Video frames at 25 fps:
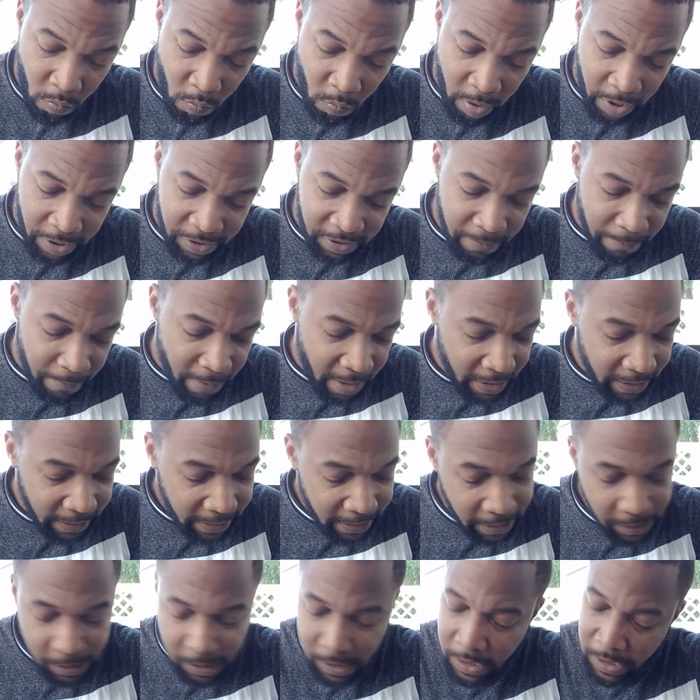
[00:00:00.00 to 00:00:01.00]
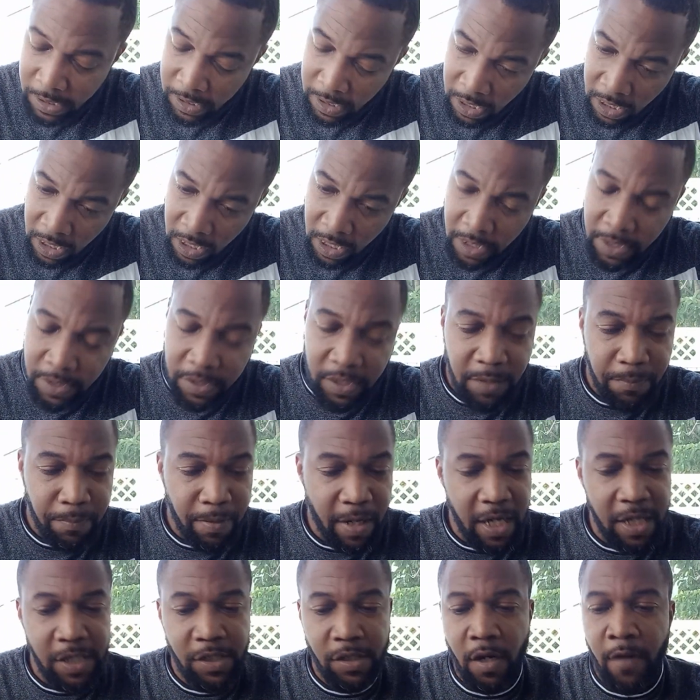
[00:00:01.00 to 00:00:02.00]
once the money gets in his hands, he
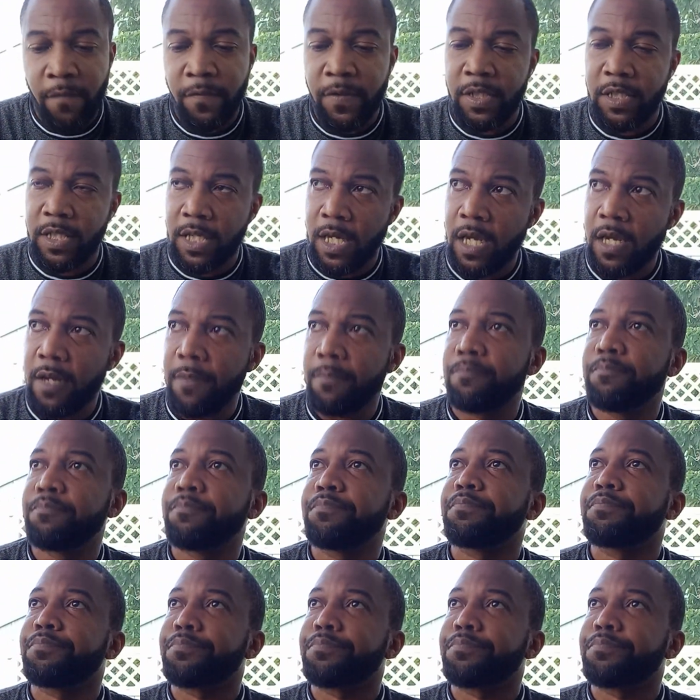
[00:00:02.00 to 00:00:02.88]
pays off the debt,